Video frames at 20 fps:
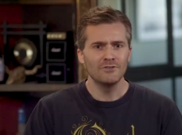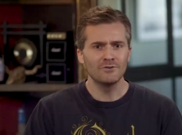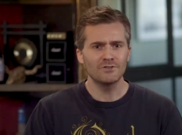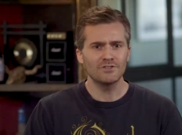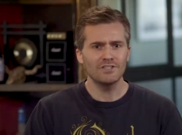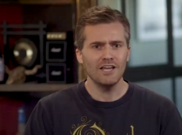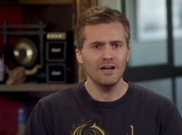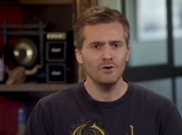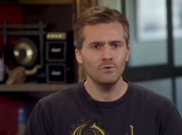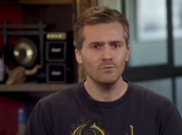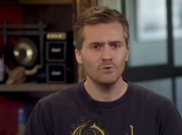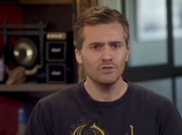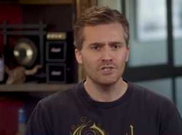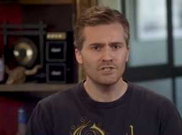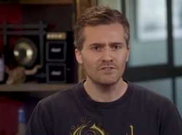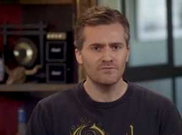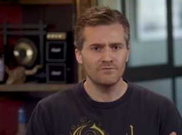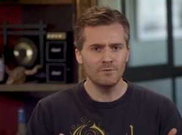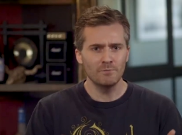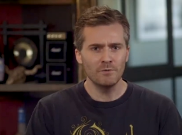their sound, which
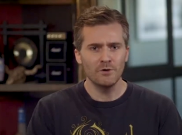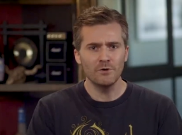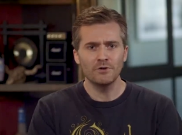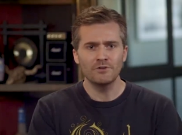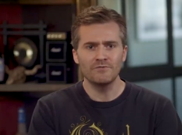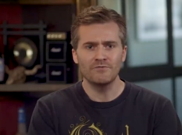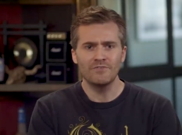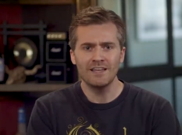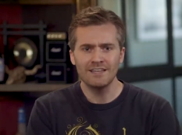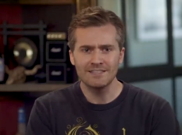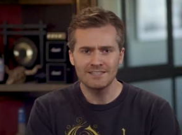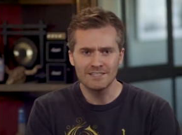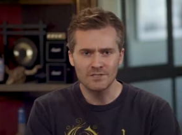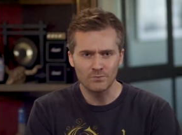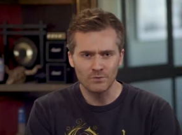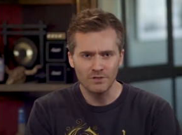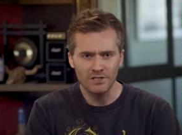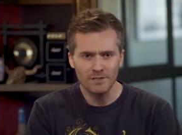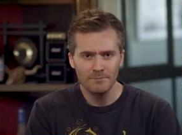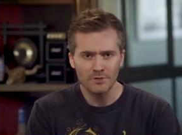is familiar to fans, has
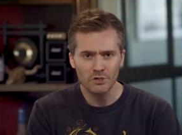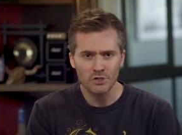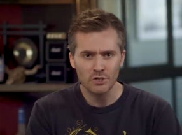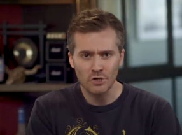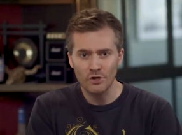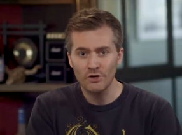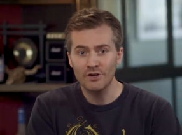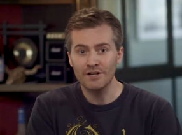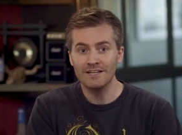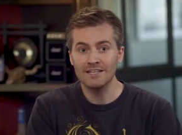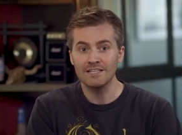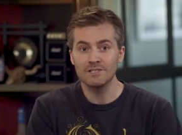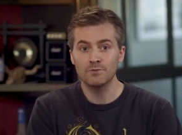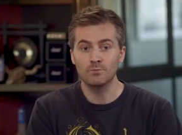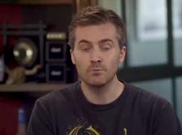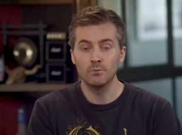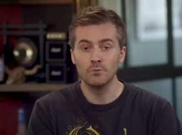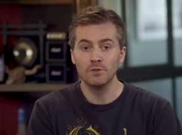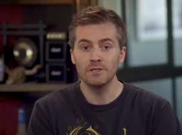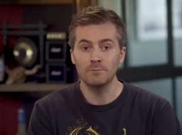really matured and is
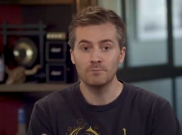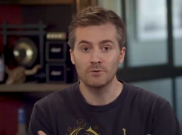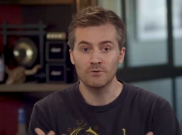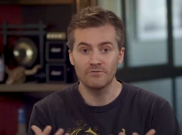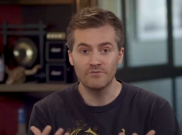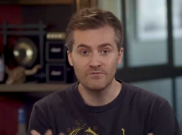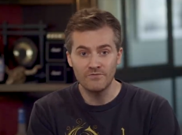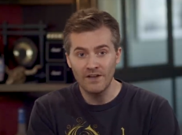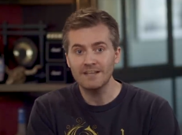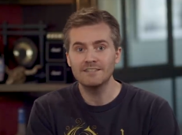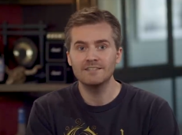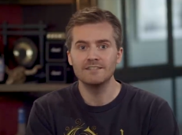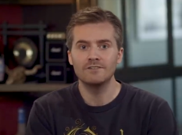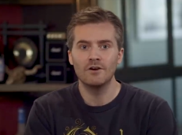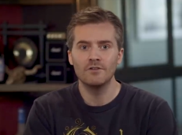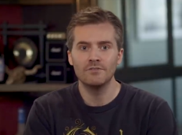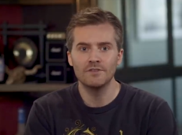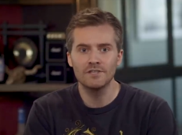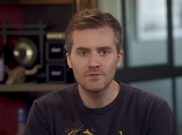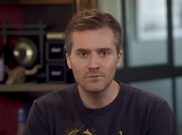really perfected
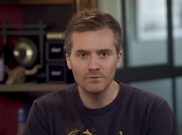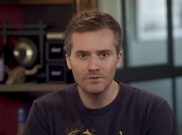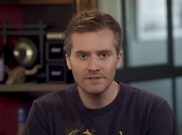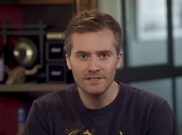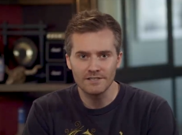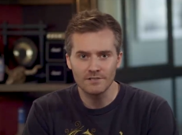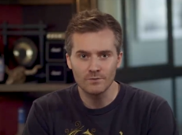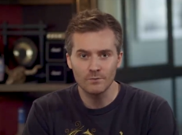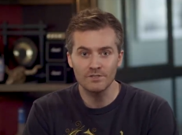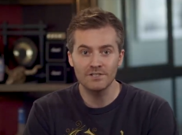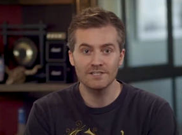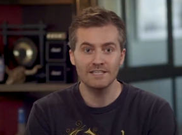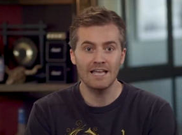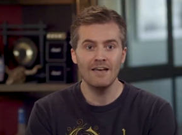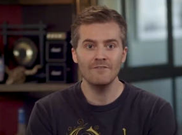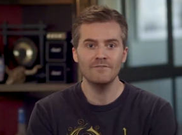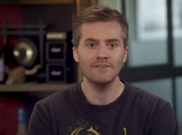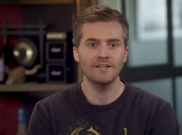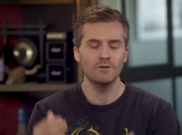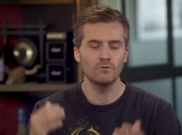on this release, which is
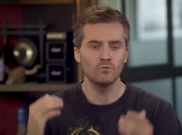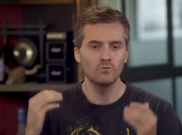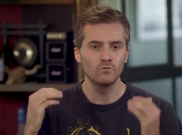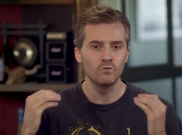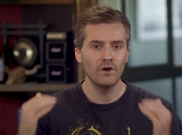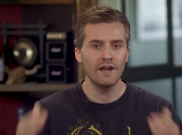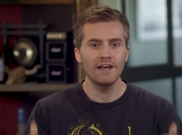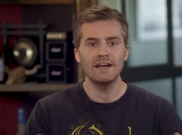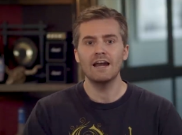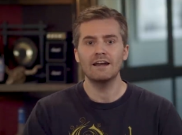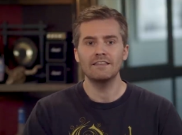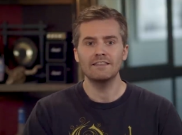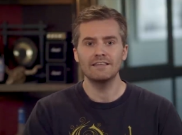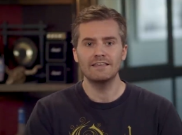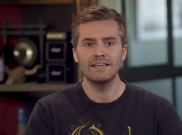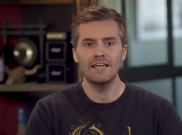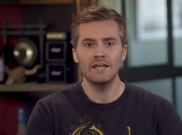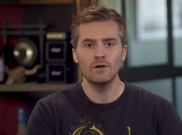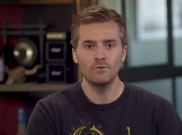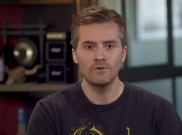evident right out of the
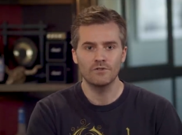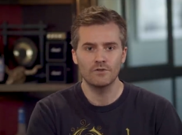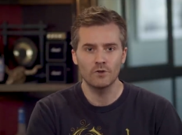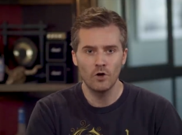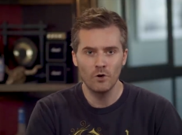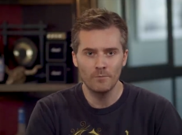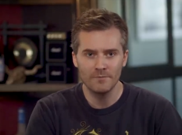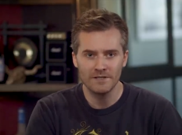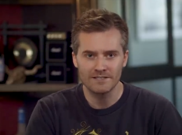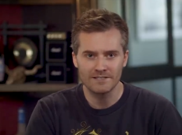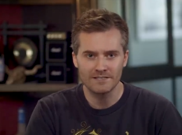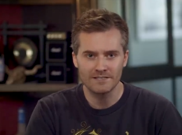gate with Call Me a